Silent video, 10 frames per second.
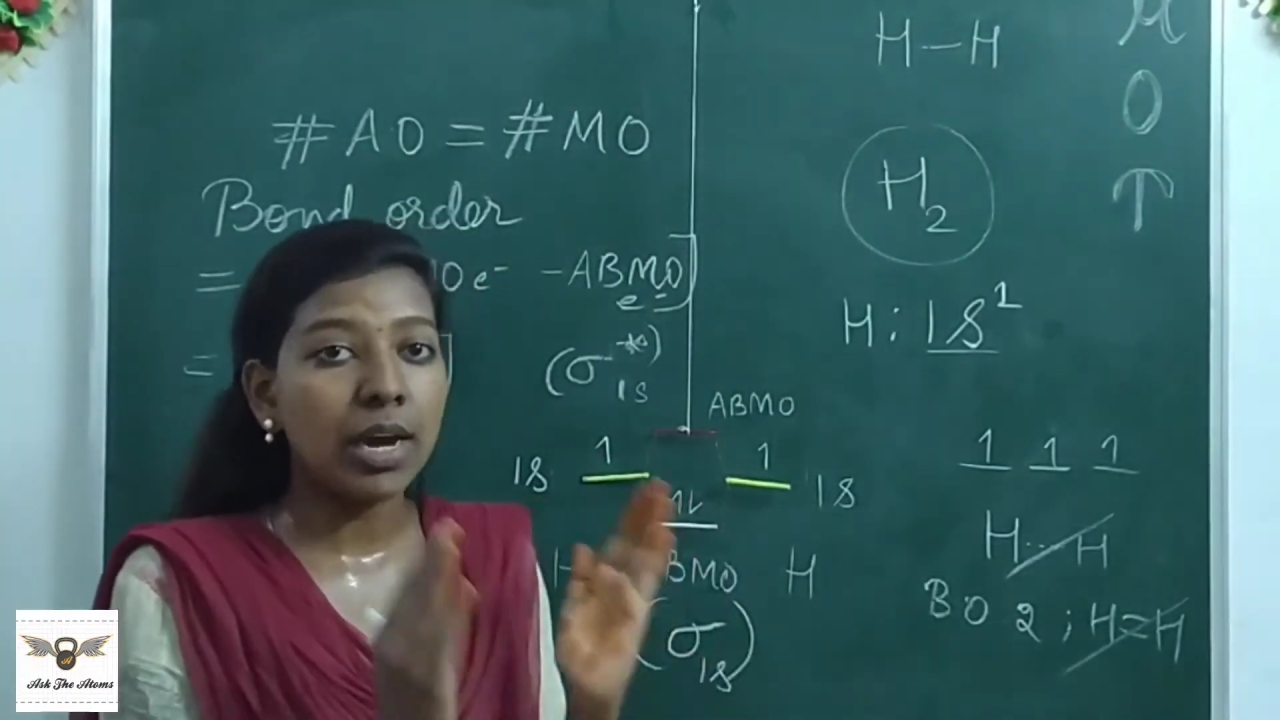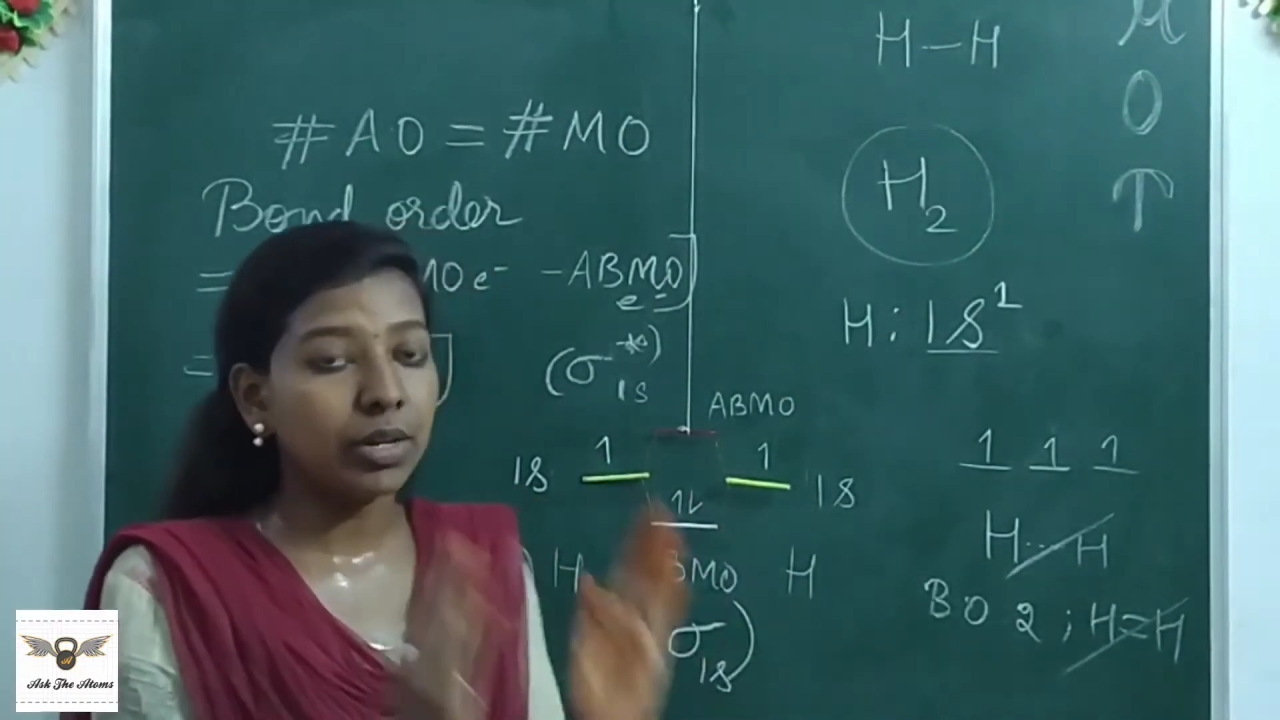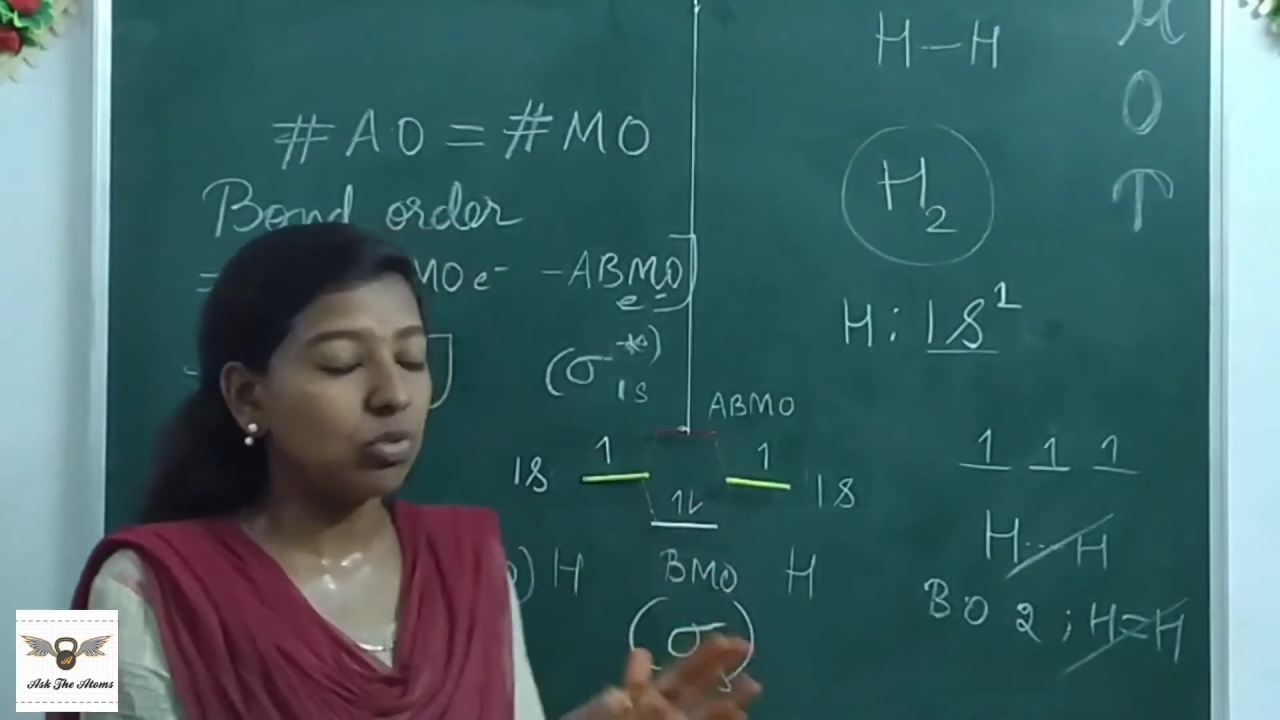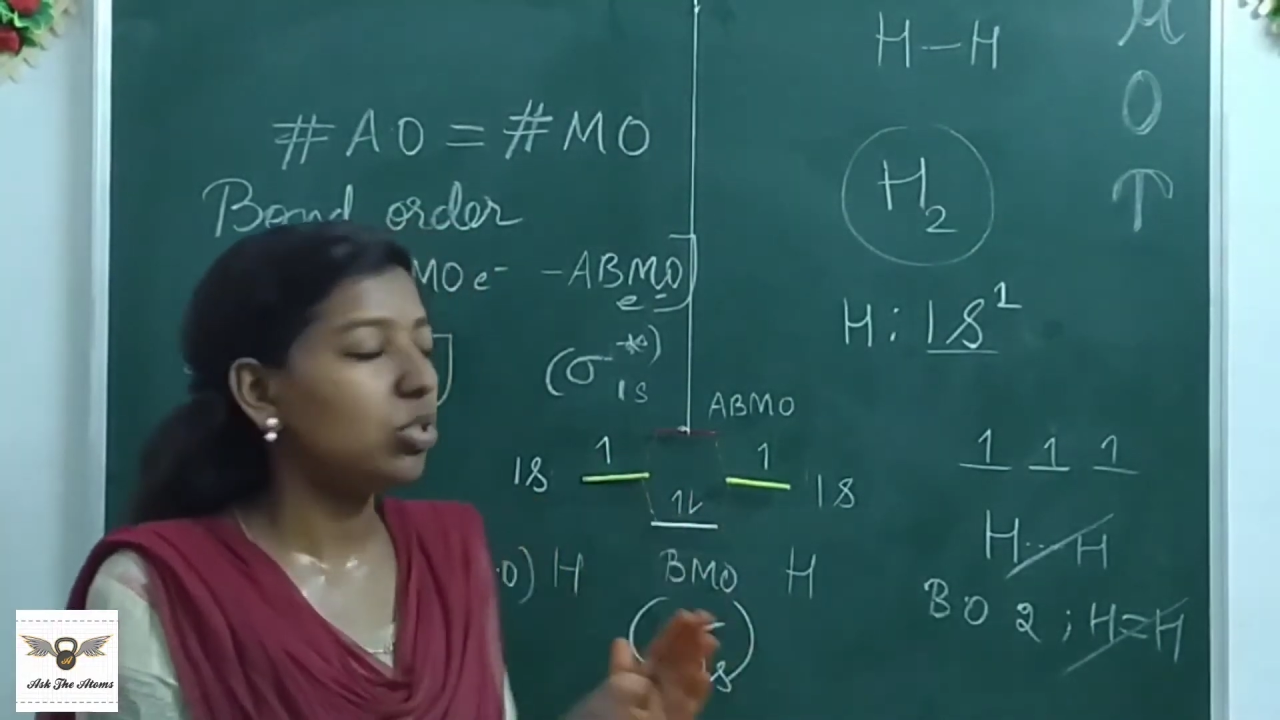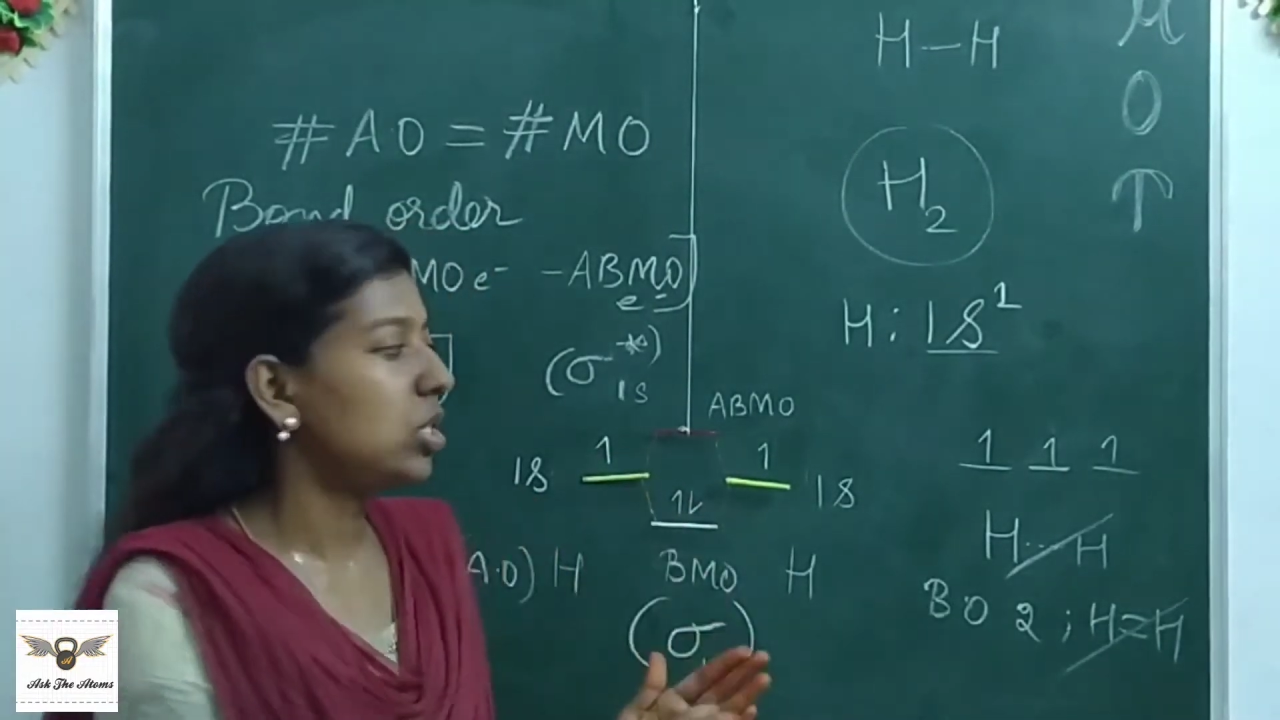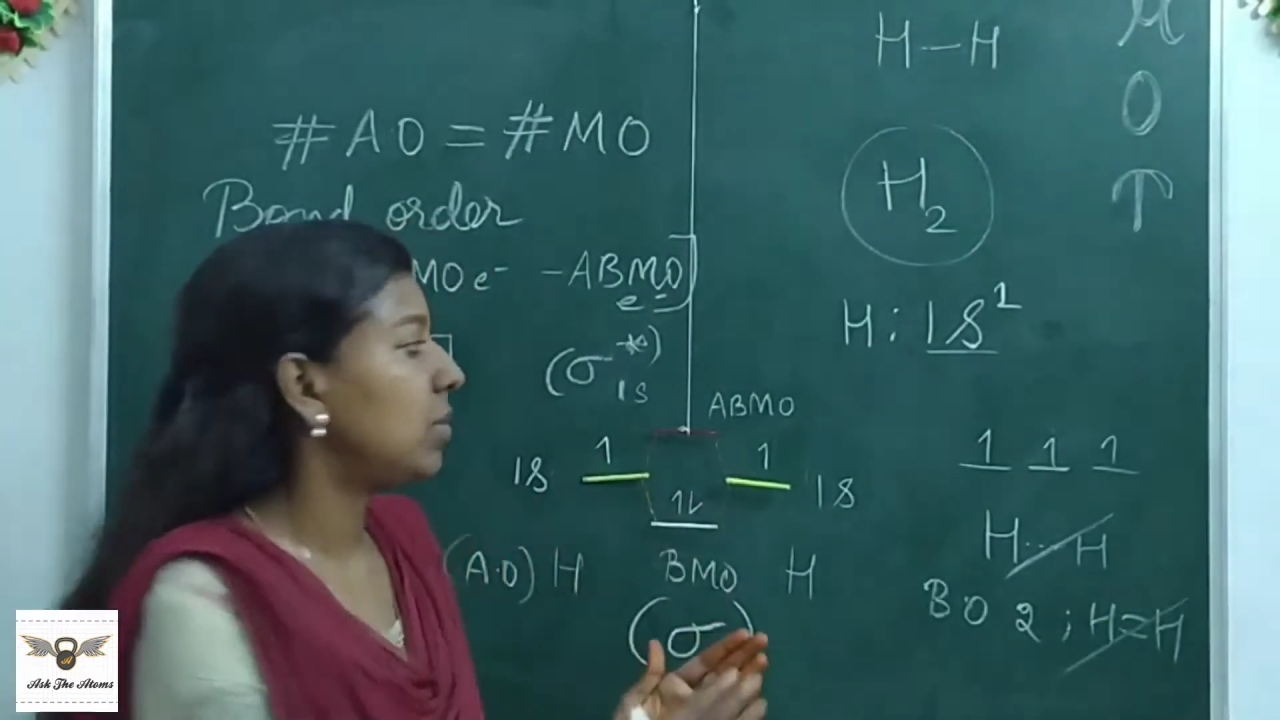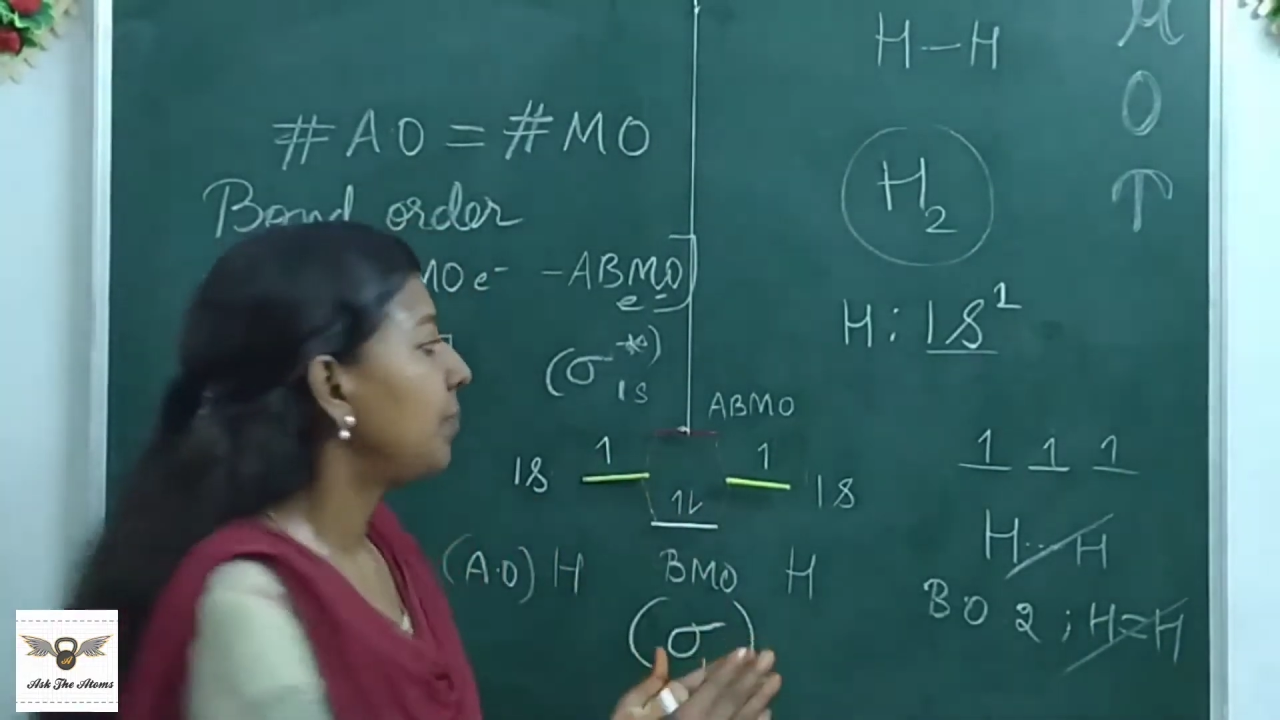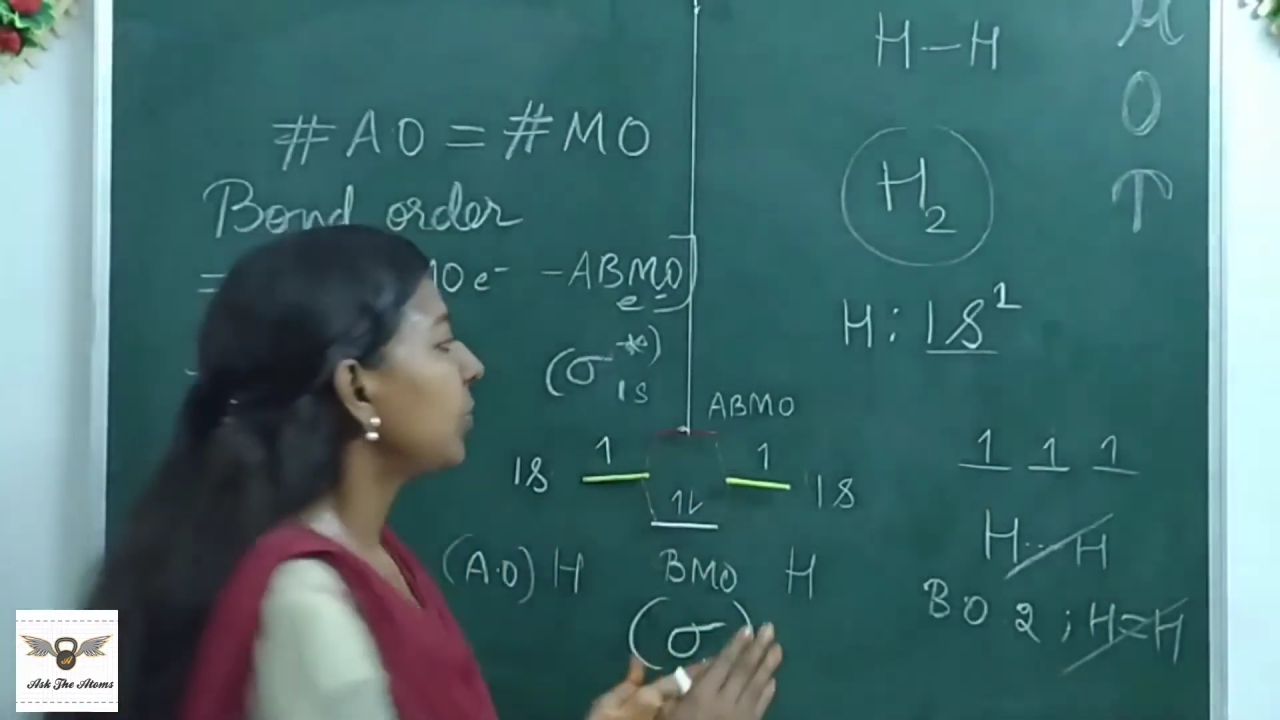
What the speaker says: hydrogen.